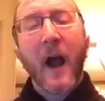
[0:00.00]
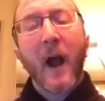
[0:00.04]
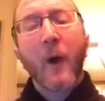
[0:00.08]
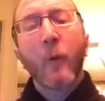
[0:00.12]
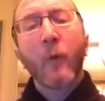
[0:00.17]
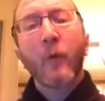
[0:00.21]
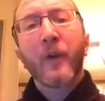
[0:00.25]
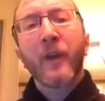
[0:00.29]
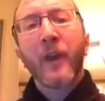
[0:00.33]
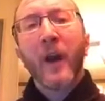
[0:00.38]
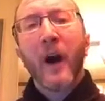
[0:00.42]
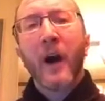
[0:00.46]

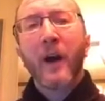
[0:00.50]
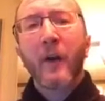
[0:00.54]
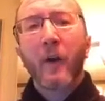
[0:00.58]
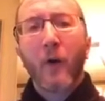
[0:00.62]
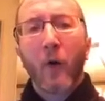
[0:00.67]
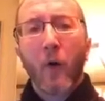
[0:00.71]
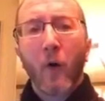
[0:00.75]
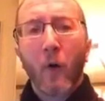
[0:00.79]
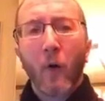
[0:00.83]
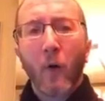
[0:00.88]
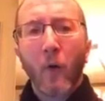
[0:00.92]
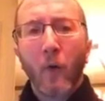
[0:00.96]
I would
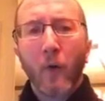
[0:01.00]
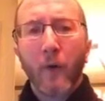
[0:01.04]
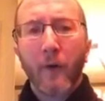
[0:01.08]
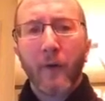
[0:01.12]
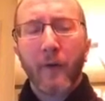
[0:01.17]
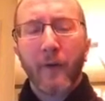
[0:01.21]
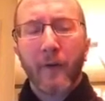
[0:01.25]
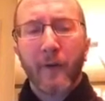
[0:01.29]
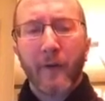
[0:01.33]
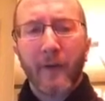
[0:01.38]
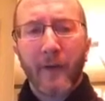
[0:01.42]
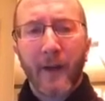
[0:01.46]
not
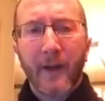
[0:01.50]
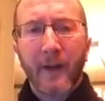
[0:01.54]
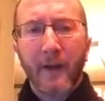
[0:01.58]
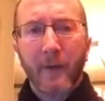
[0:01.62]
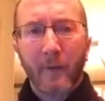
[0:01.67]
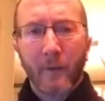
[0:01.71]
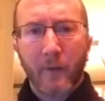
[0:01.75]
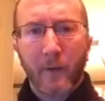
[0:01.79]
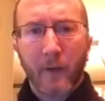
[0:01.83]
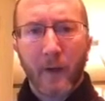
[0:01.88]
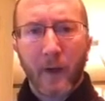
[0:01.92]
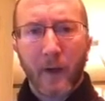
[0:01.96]
hold the
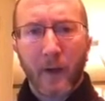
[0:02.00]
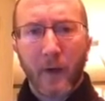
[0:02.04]
second